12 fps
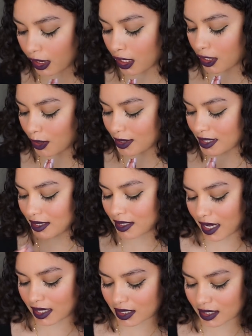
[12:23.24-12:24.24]
Pretty girl
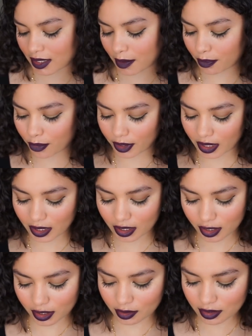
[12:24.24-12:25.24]
scent. Pretty
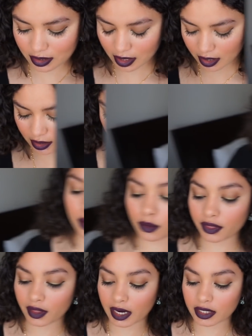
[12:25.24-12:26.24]
girl scent. Another
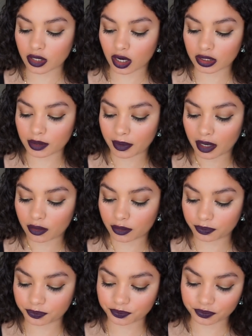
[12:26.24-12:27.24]
one that I talked about